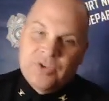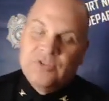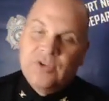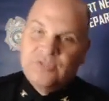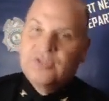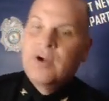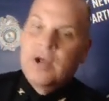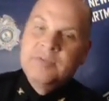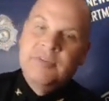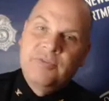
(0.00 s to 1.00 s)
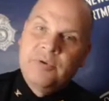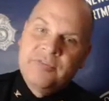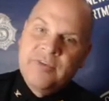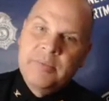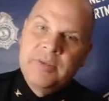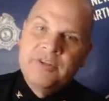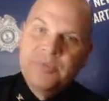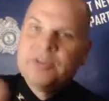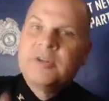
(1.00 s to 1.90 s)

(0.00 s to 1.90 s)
solves the crimes in 45 minutes with